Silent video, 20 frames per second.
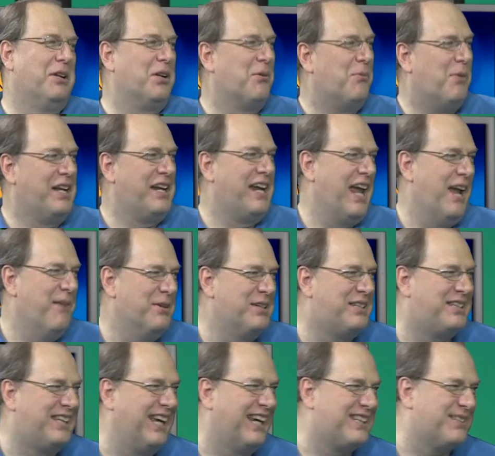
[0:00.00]
the one game with
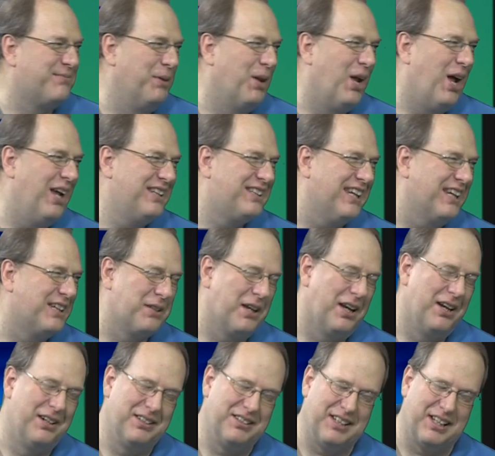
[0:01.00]
six
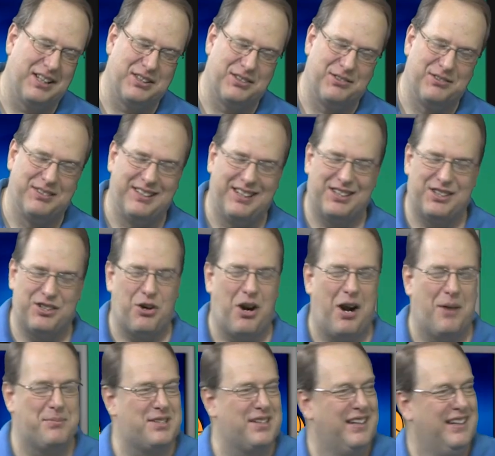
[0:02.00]
Right. I mean, six, and six
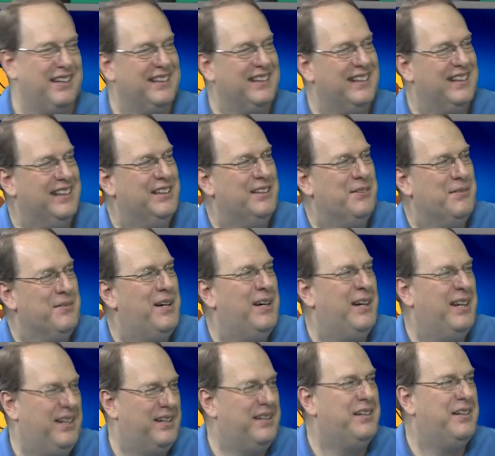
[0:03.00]
granted, he, you know that's coming off of
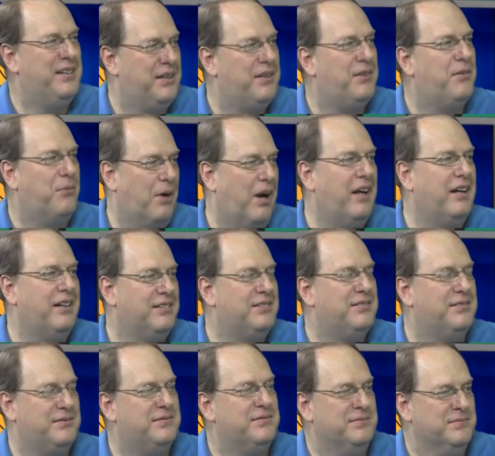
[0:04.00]
him on injured reserve right. and
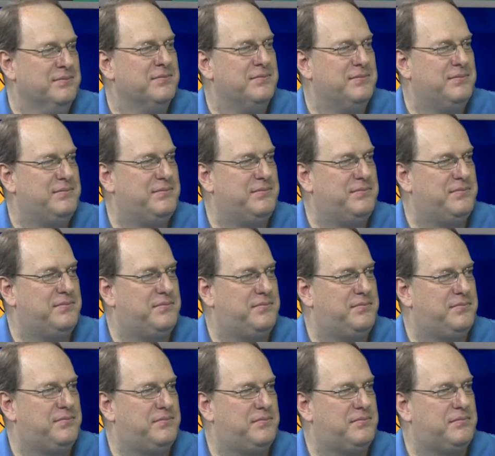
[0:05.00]
whatnot. But you
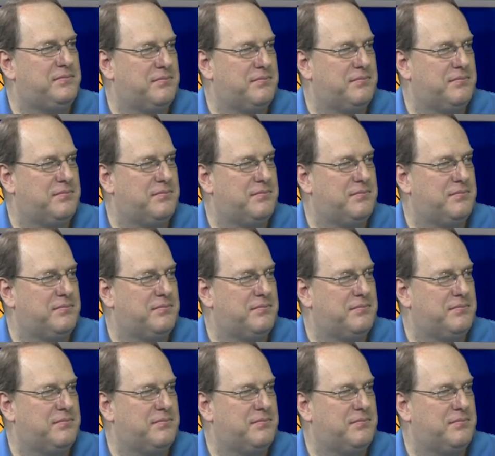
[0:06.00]
need you're a